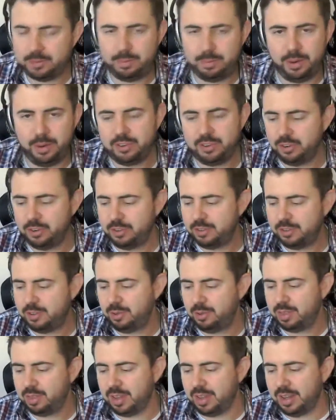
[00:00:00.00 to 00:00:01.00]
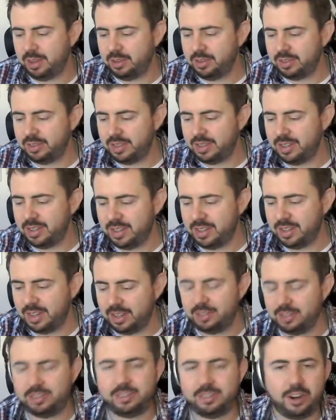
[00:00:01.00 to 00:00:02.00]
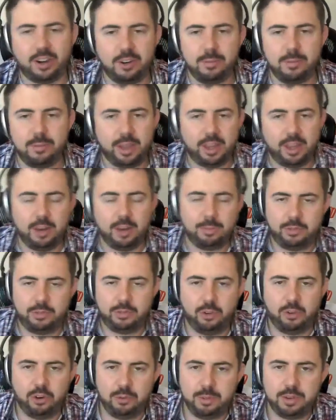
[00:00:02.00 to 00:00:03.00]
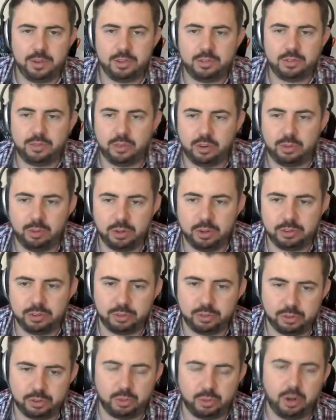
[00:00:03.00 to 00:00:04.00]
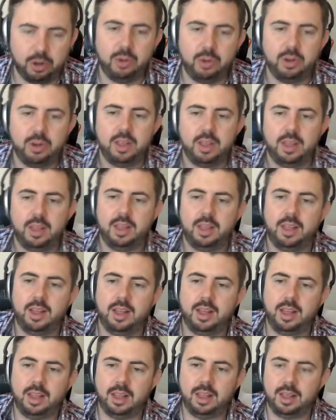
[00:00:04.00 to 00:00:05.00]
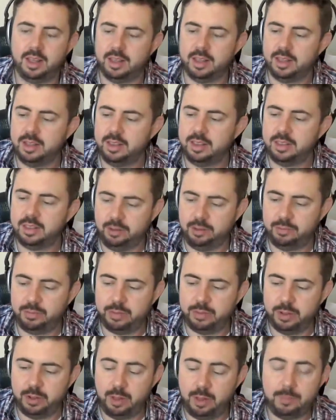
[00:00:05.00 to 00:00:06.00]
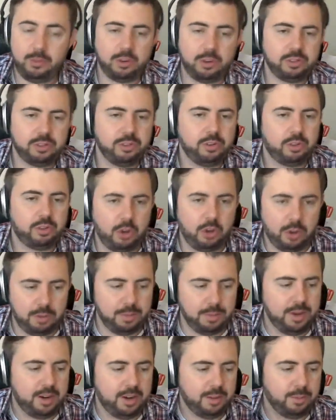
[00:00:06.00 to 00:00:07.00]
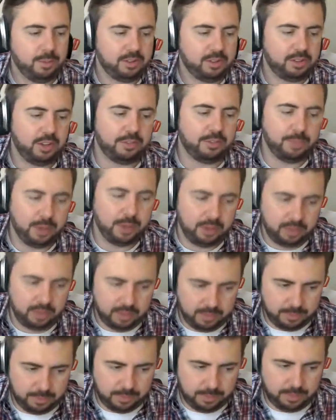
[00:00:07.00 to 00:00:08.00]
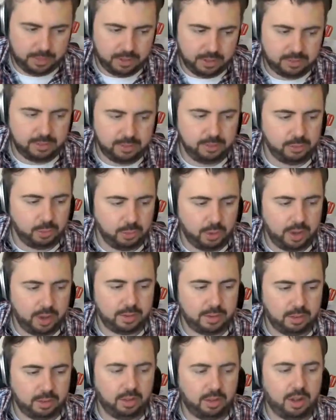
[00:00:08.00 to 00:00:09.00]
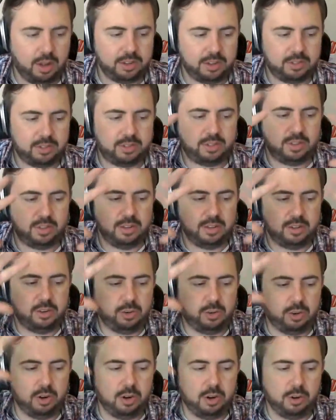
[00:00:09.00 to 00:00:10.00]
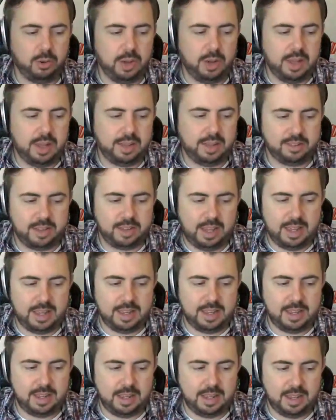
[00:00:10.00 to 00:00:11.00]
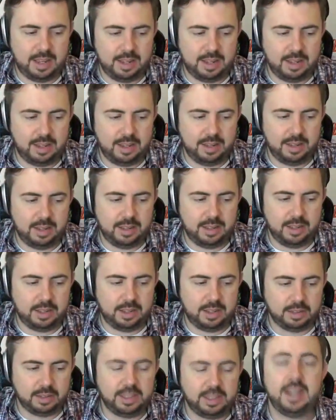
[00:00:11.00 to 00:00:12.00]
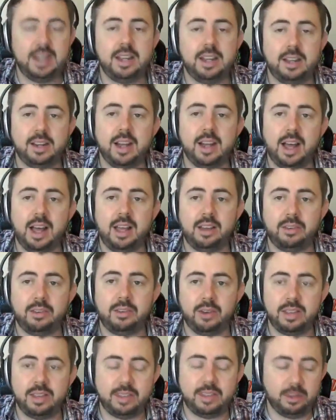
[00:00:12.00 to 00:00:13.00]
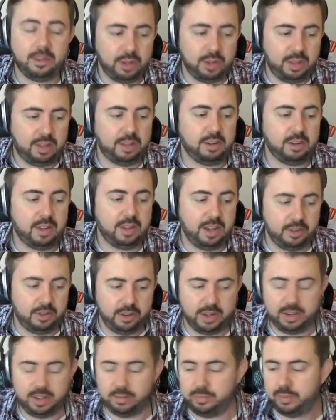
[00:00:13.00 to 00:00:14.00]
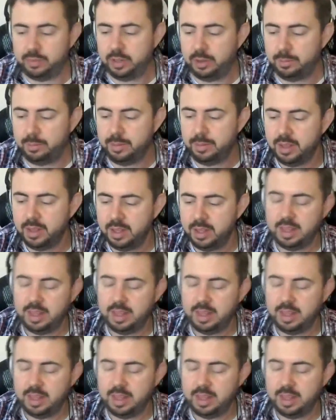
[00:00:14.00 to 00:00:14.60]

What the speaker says: Picture in 2000, a star-making performance for Russell Crowe. That film, Russell Crowe had been in a bunch of stuff, but this is what launched Crowe as a leading guy, right? That would carry a film.